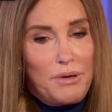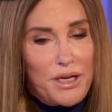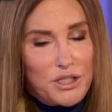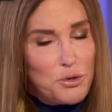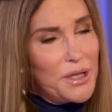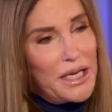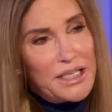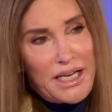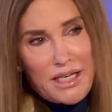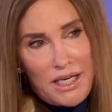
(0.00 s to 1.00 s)
Because when that
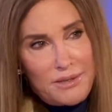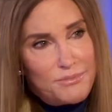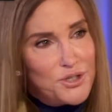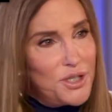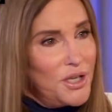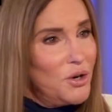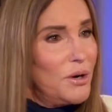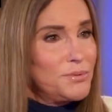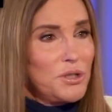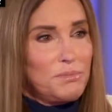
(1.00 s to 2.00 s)
day comes and you
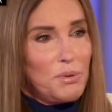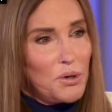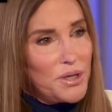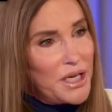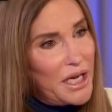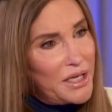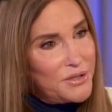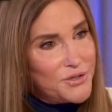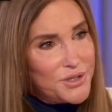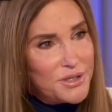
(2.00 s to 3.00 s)
go up to the pearly
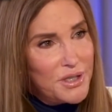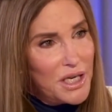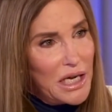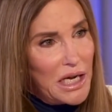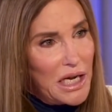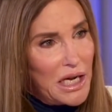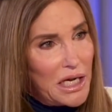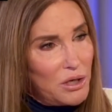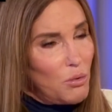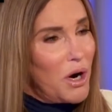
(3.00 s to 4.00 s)
gates
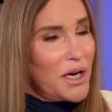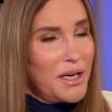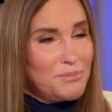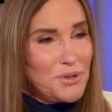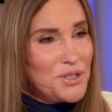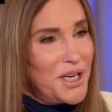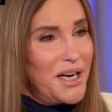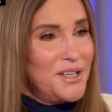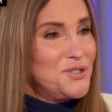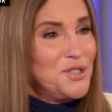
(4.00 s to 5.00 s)
and you're walking up the
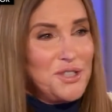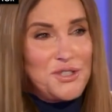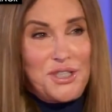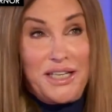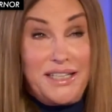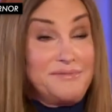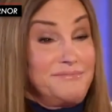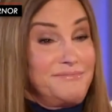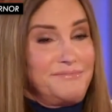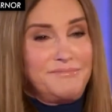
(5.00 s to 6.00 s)
stairs and you're
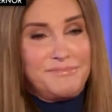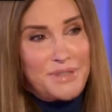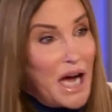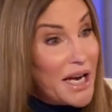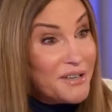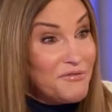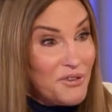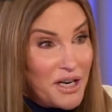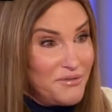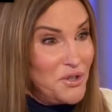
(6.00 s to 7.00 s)
seeing God in
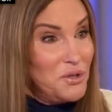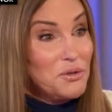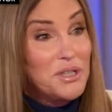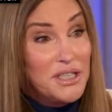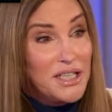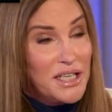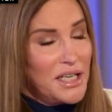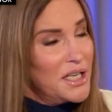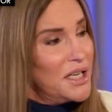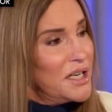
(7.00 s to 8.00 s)
front of you,
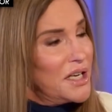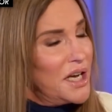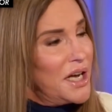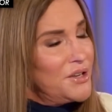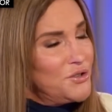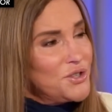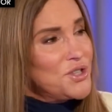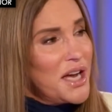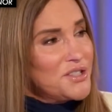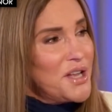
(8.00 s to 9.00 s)
and you
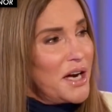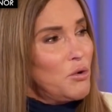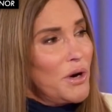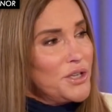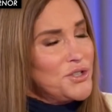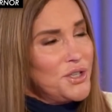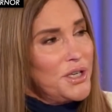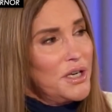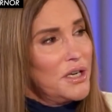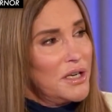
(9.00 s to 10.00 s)
just ask that question